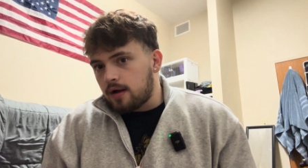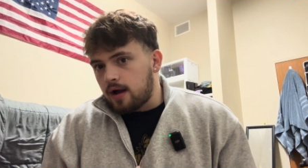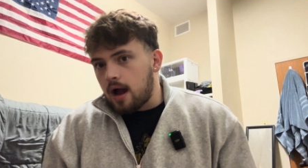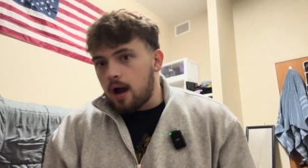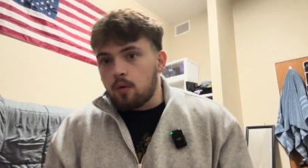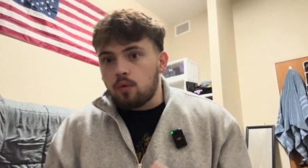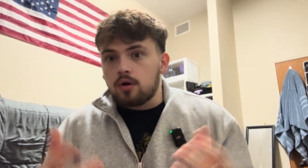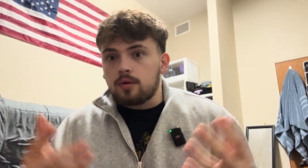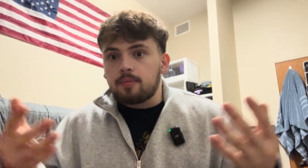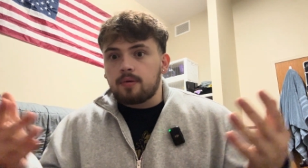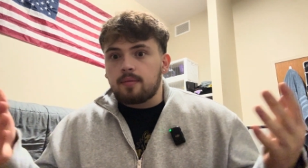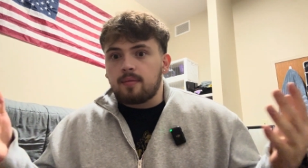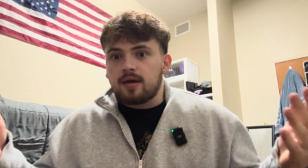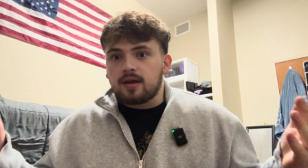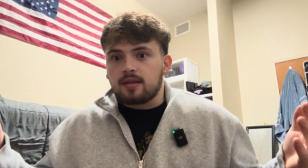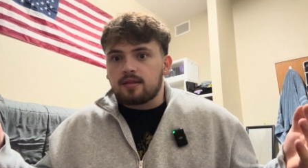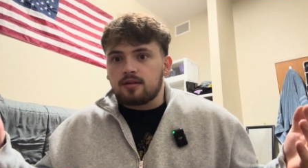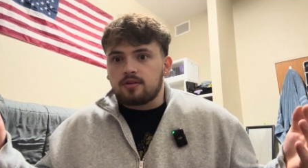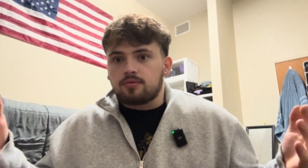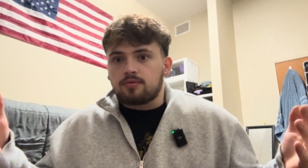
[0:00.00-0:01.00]
I wouldn't be
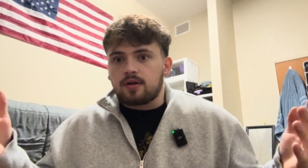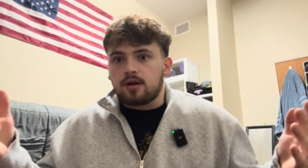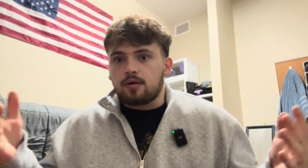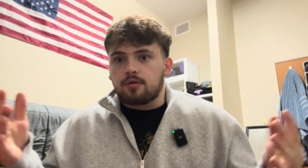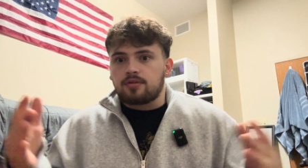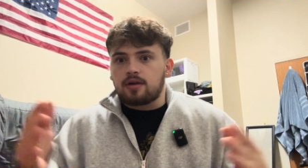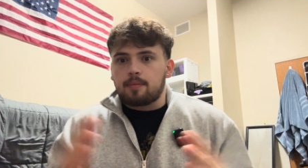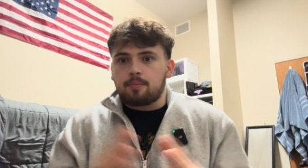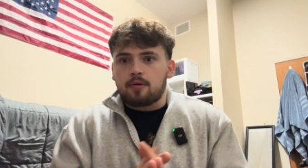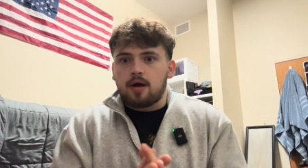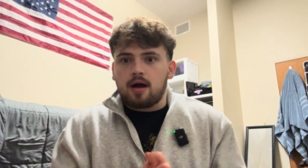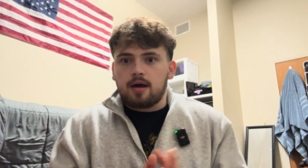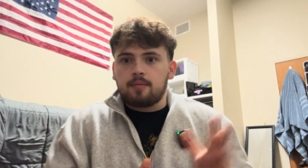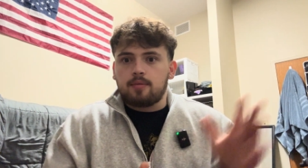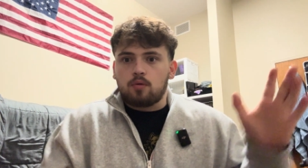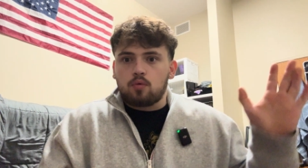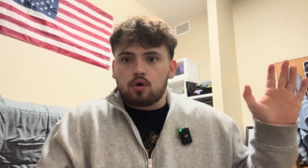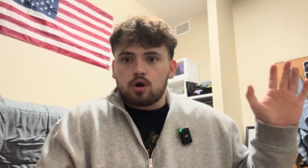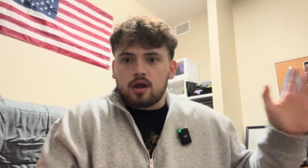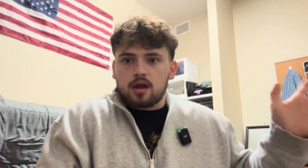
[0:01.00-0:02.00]
making these videos. I'd probably
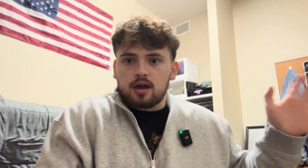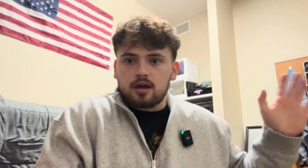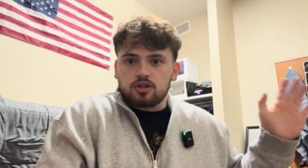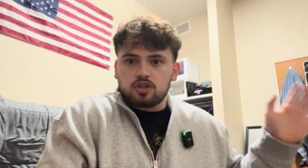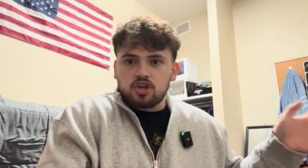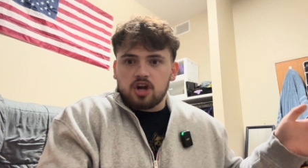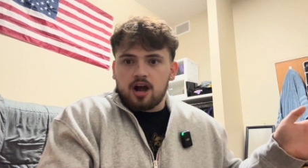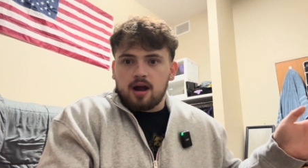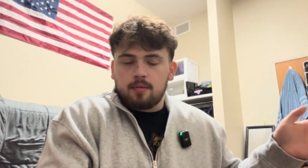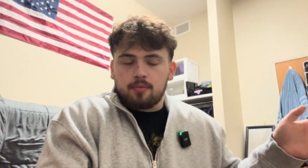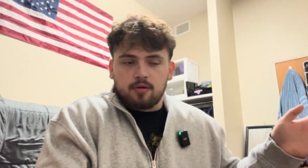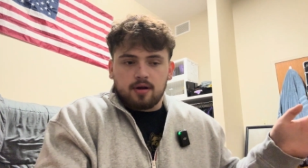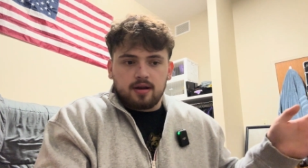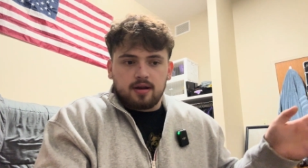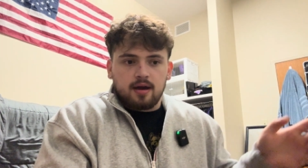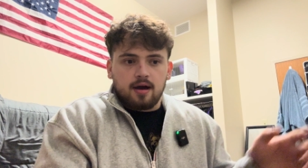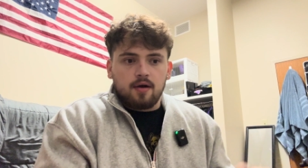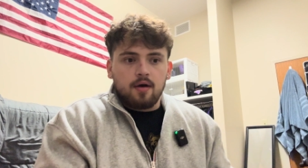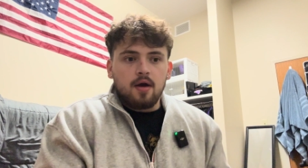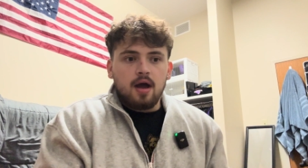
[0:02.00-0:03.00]
be working a job right now.